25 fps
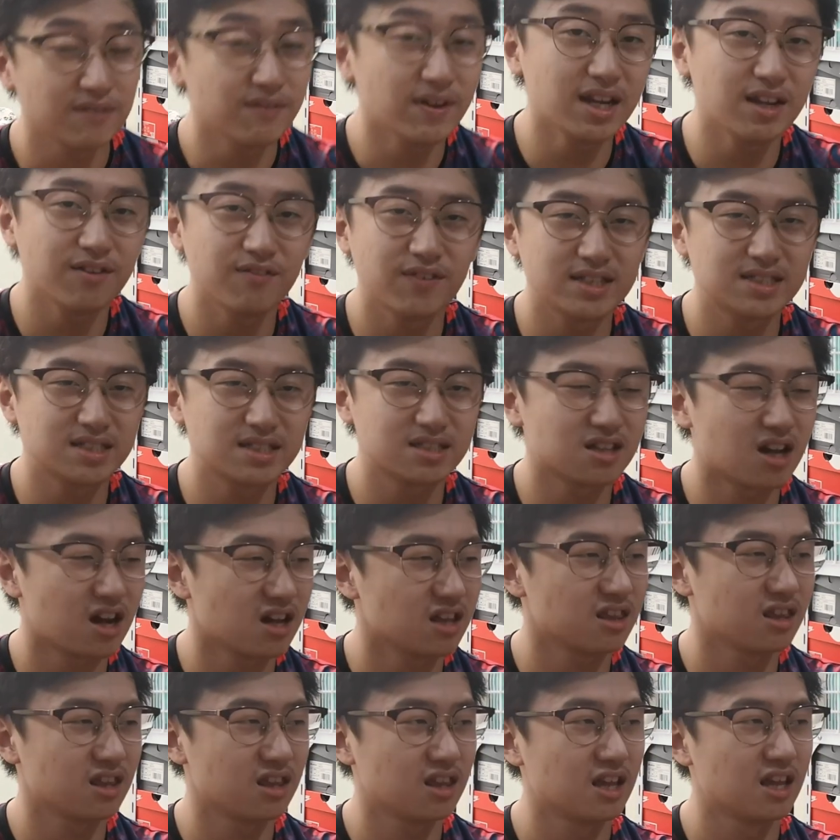Even if it's
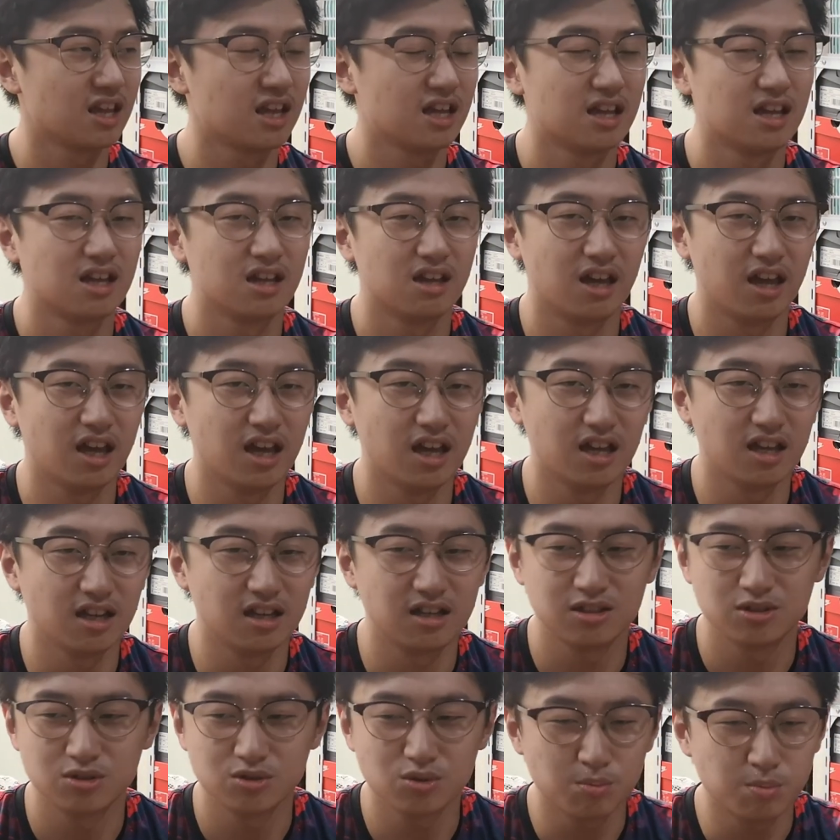not
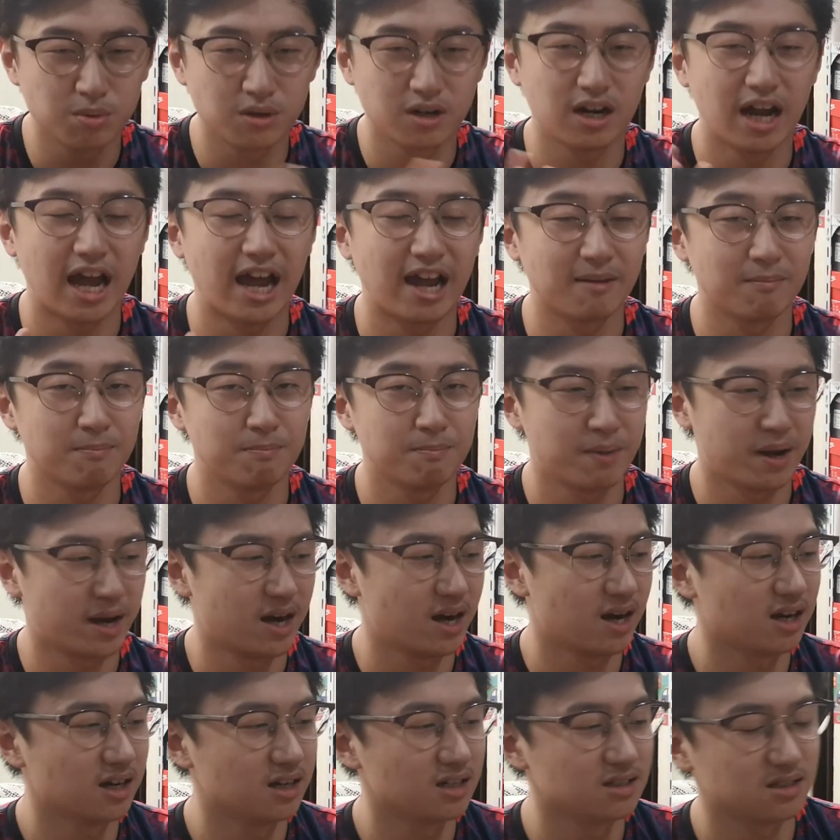a super hype
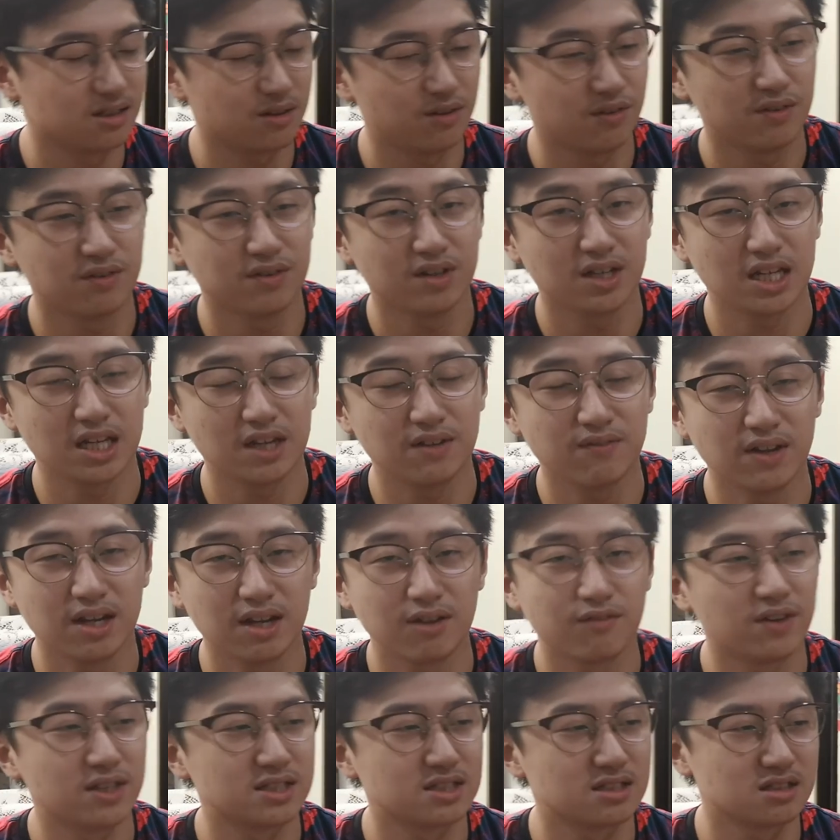pair,
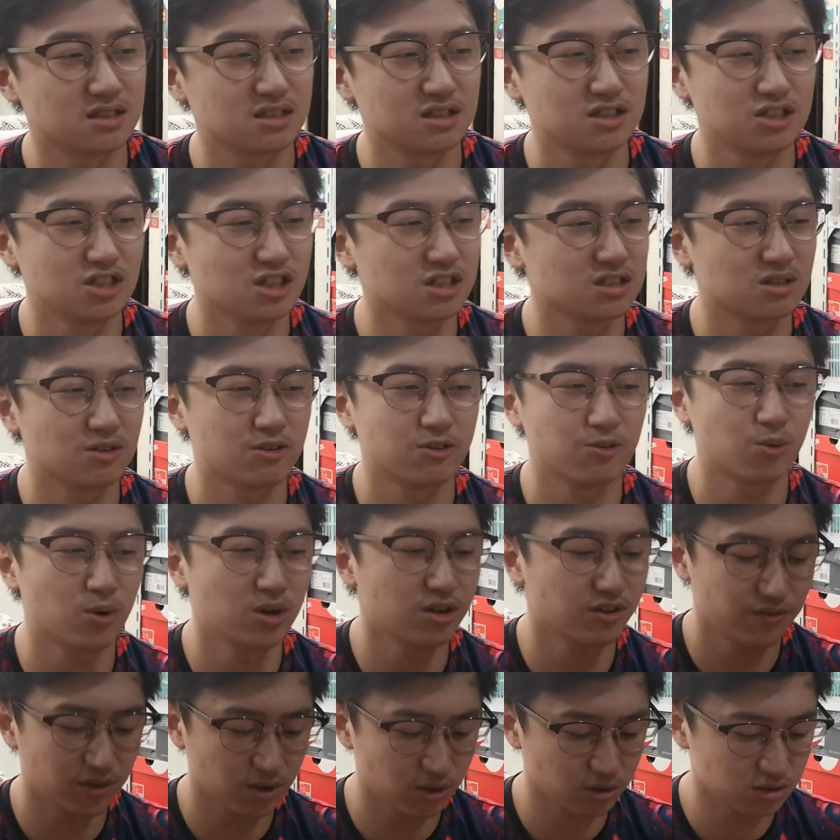even if it's just
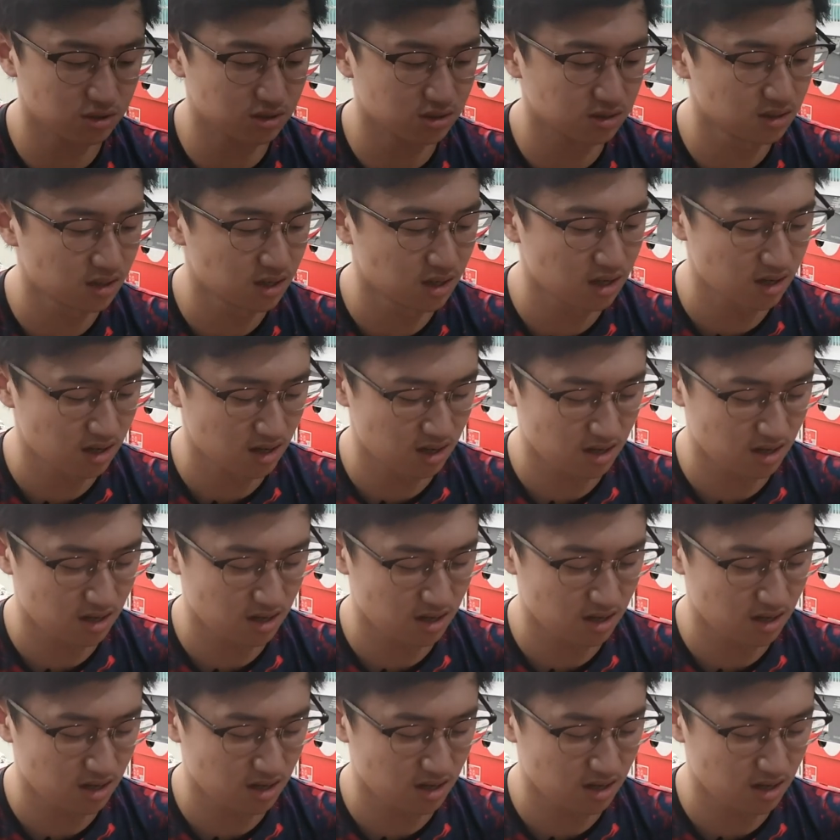one of those